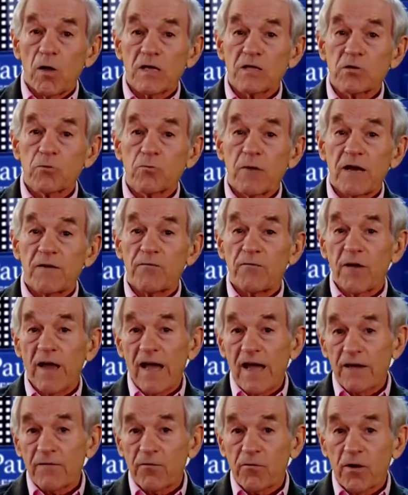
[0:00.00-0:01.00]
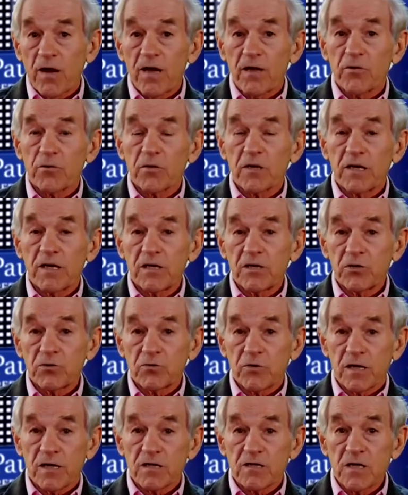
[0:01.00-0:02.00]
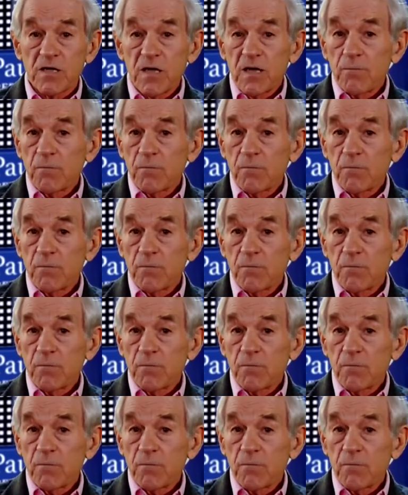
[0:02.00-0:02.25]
is a red flag for other countries.